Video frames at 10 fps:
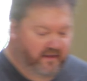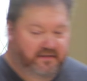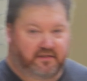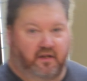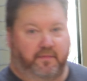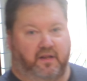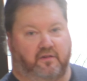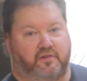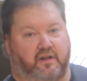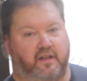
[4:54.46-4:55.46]
this is going to be a
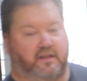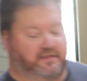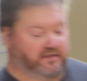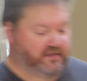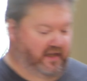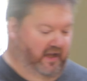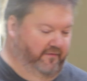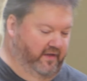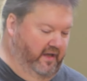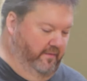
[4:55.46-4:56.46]
little tricky because there's kind
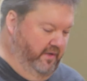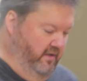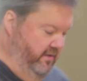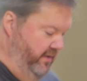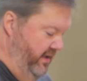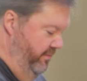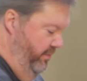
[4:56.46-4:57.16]
of a camera in the way,